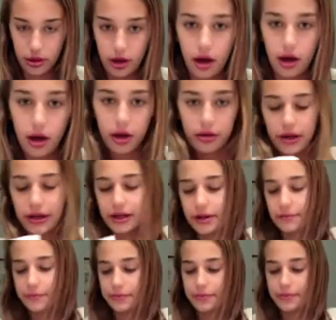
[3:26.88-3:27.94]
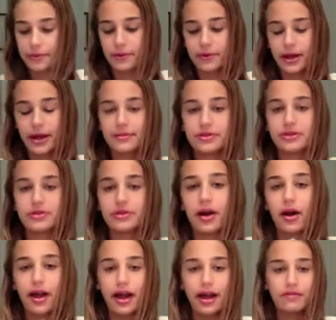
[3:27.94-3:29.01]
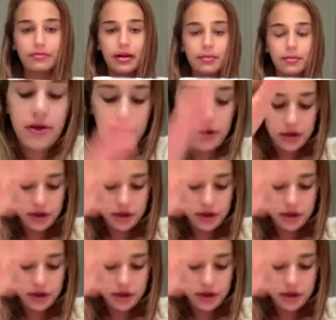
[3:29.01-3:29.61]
Alrighty. Okay, so now I have my box.